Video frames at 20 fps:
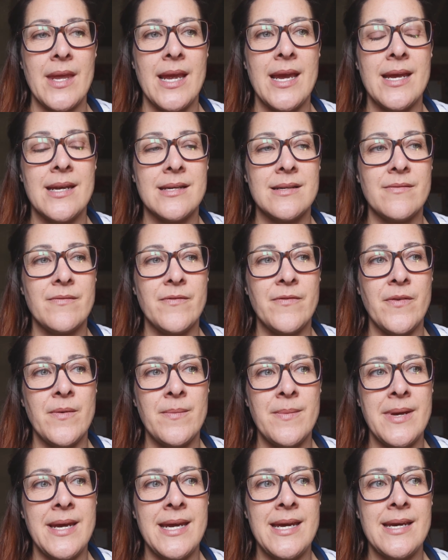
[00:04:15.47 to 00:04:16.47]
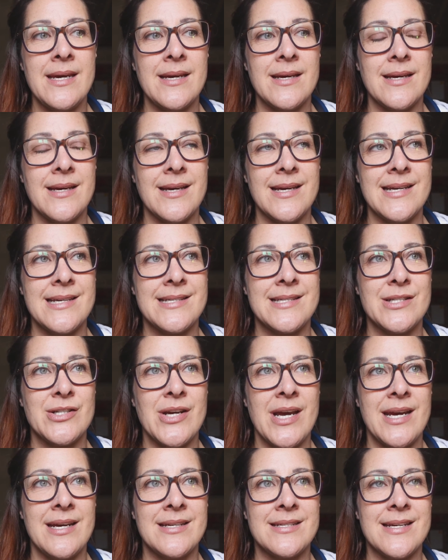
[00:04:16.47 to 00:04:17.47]
It, for me, is
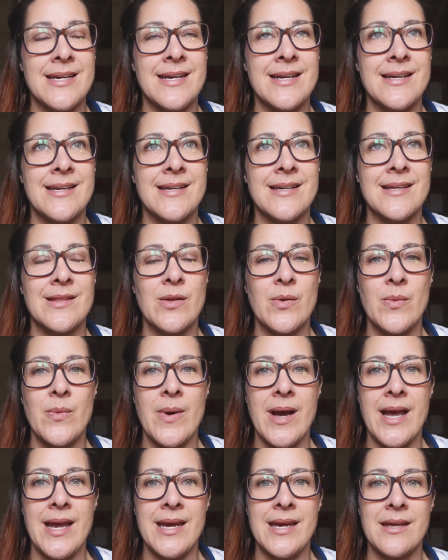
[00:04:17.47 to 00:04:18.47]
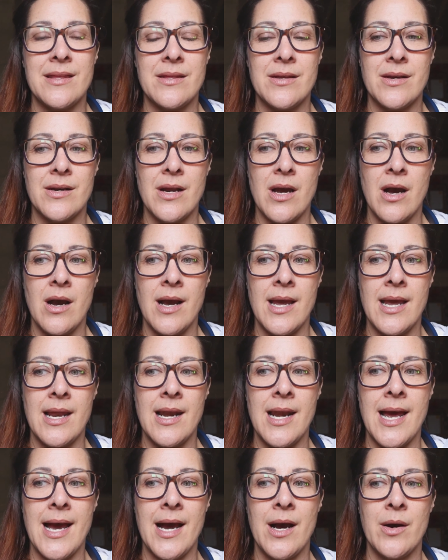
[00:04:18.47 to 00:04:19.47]
changing the way that I
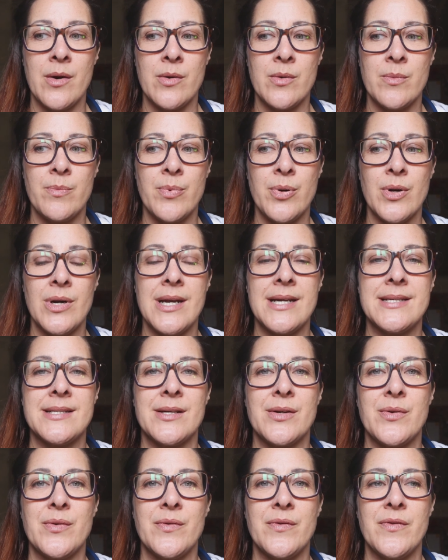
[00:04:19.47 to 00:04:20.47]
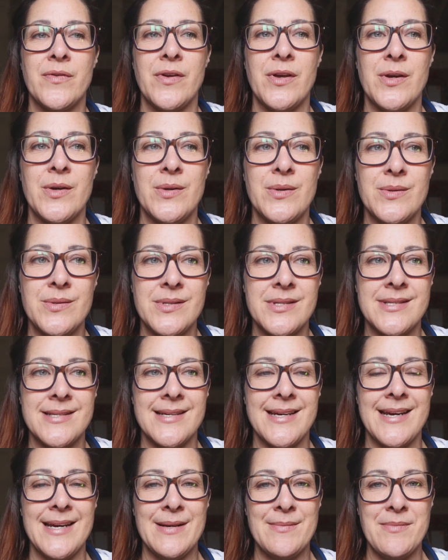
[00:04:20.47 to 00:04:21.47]
allow political views
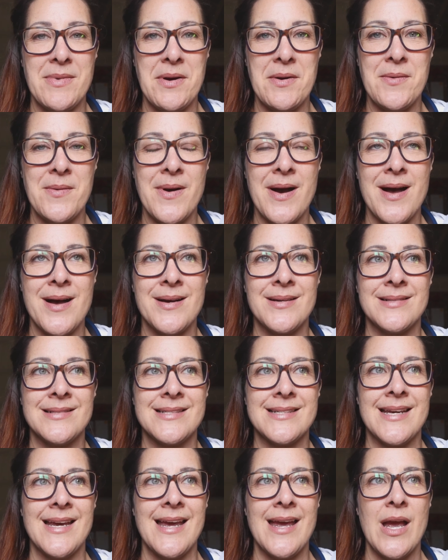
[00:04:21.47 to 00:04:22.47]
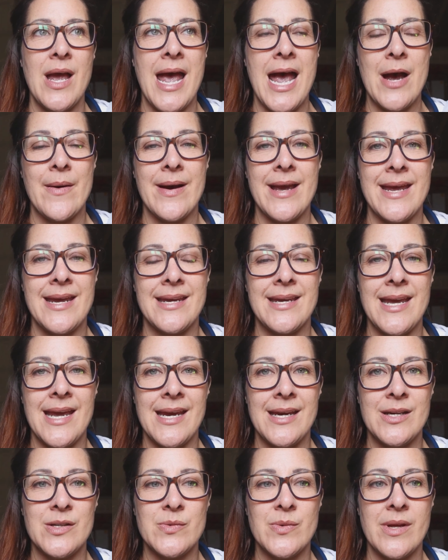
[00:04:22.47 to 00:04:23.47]
in my world, how I
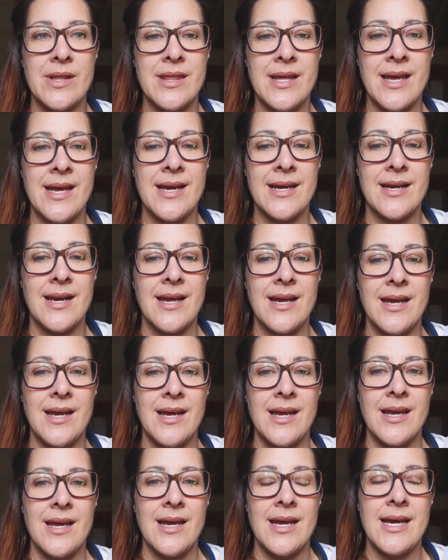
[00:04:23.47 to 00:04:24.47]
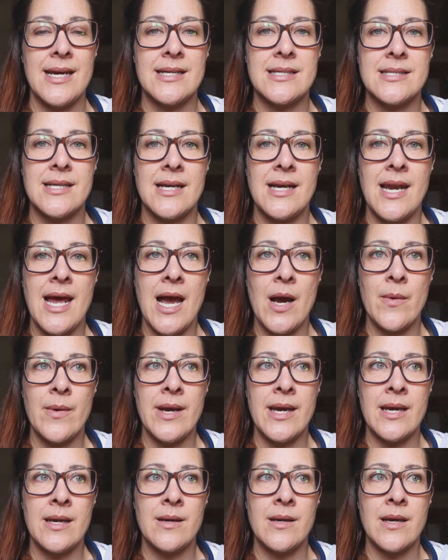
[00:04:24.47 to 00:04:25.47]
engage with it. It's
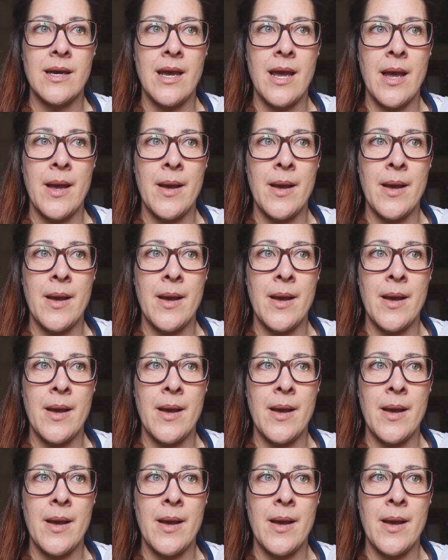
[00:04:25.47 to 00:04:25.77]
allowing